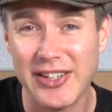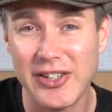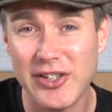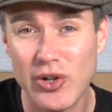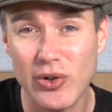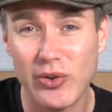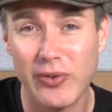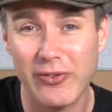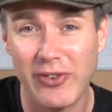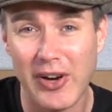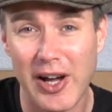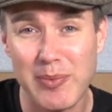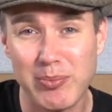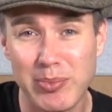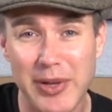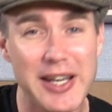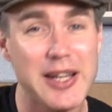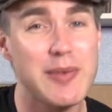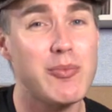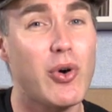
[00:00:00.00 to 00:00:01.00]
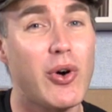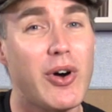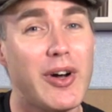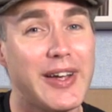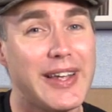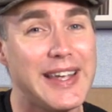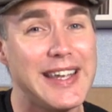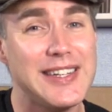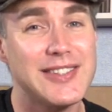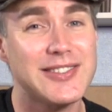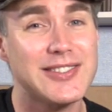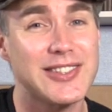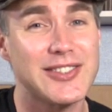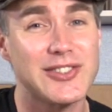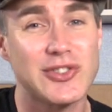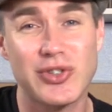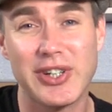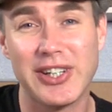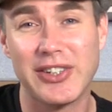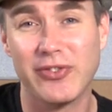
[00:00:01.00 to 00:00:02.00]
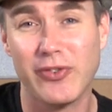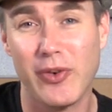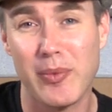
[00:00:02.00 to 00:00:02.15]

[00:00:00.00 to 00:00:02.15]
and you'll find plenty more hints and tricks